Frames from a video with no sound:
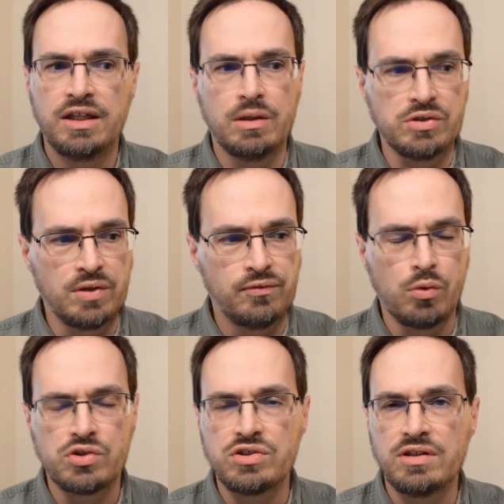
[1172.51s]
It was
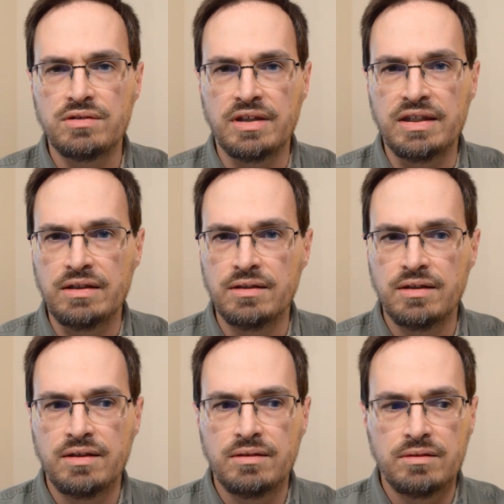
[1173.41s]
unfortunate that he
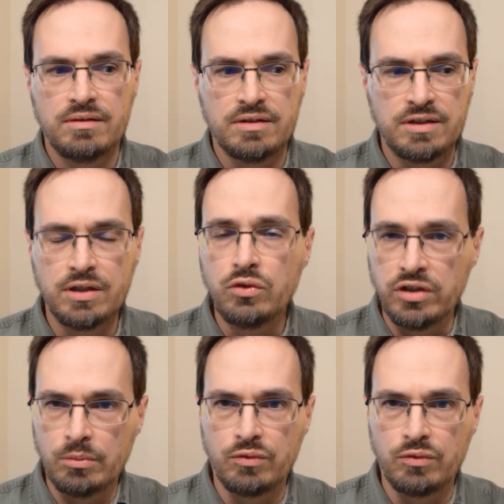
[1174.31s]
killed him,